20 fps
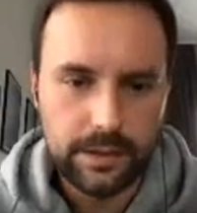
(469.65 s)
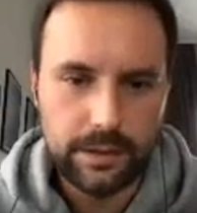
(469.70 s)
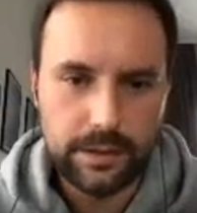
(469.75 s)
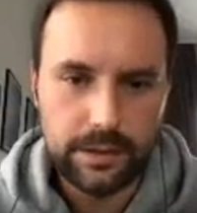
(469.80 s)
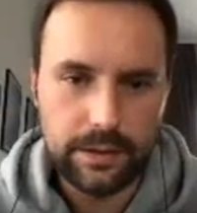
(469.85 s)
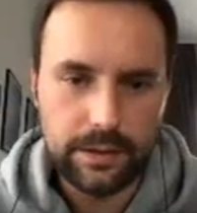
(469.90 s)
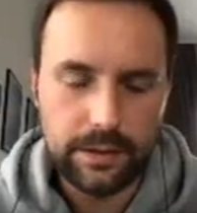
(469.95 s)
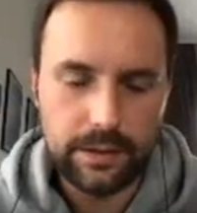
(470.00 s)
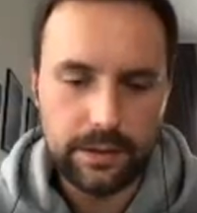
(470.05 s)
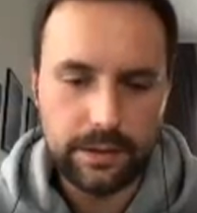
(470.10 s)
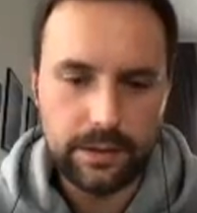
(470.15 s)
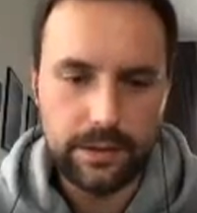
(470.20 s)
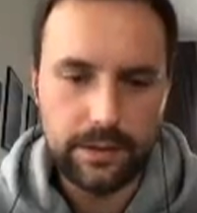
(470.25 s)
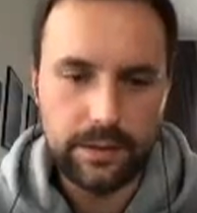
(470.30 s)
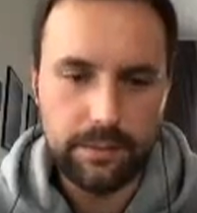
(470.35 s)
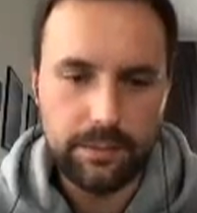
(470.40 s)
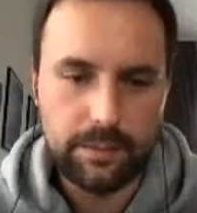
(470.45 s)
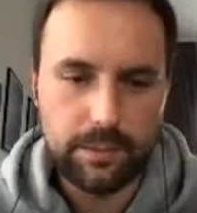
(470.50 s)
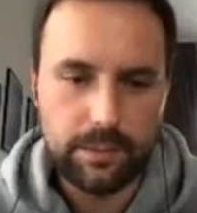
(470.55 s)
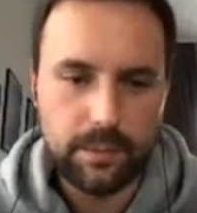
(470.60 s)
uh,
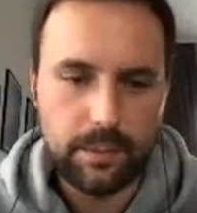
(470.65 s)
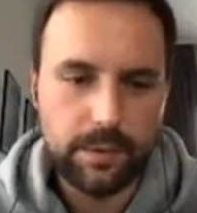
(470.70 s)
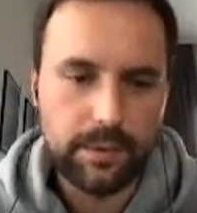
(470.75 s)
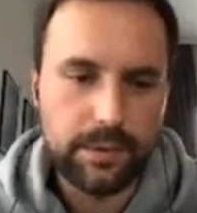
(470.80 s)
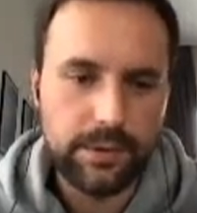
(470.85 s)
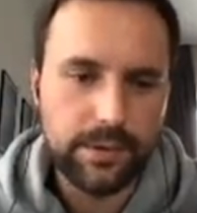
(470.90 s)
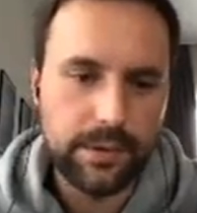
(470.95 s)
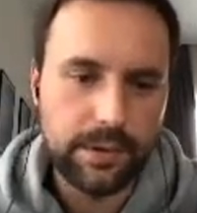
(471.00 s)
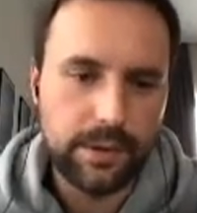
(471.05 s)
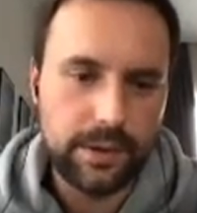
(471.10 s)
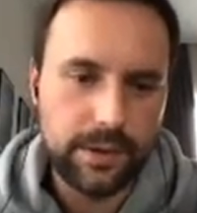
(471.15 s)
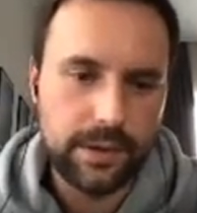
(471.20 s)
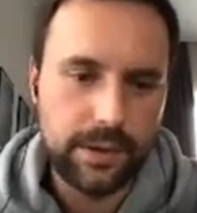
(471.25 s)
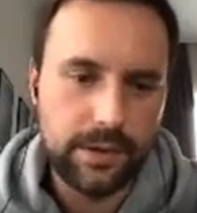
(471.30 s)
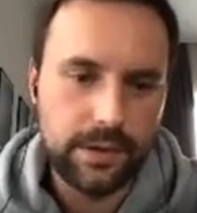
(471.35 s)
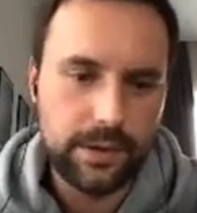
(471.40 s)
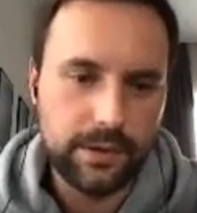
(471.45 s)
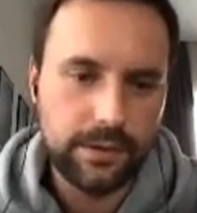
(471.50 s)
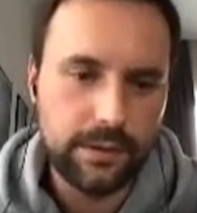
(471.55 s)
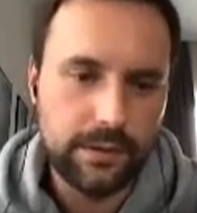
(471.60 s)
deployer
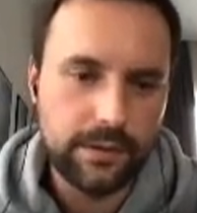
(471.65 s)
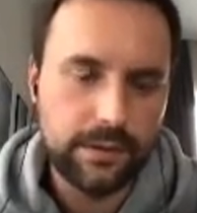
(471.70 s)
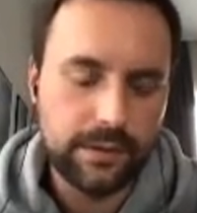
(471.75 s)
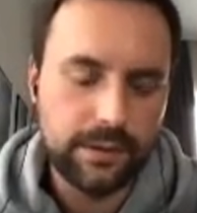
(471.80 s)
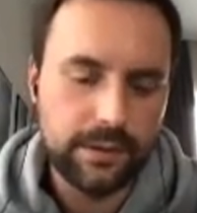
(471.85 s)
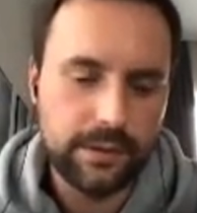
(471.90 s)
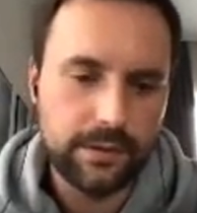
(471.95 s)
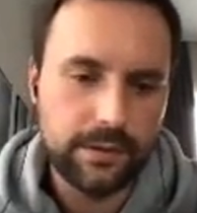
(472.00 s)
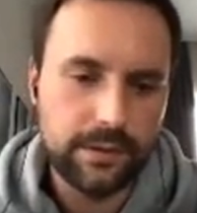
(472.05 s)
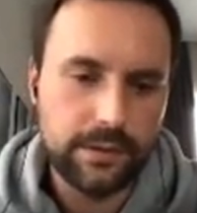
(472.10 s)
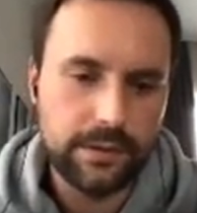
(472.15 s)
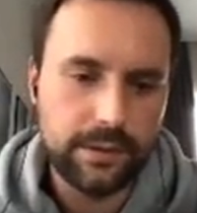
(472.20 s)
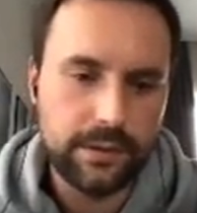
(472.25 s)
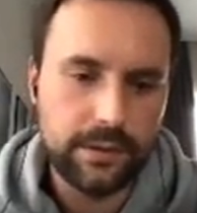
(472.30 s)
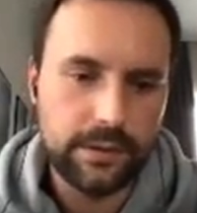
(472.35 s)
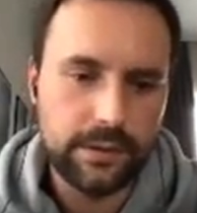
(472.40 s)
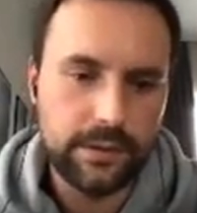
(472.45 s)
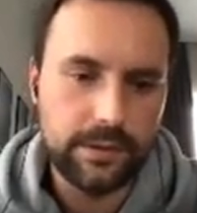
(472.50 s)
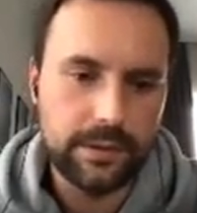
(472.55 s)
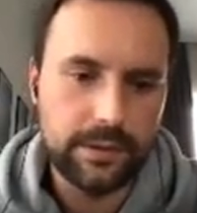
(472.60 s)
and
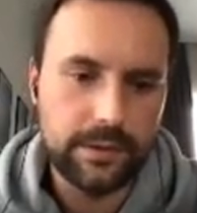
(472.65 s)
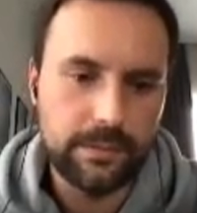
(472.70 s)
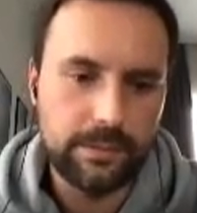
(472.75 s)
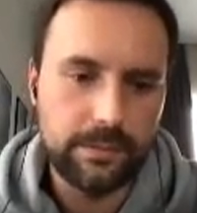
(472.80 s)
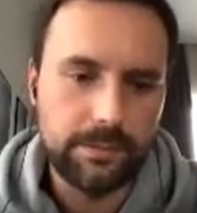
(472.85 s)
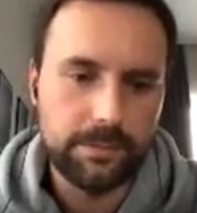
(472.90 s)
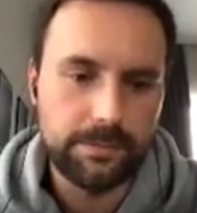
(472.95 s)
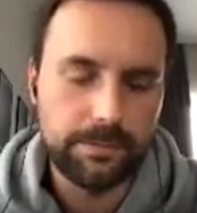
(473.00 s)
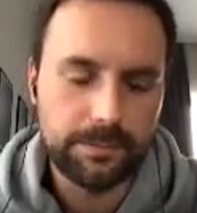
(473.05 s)
um,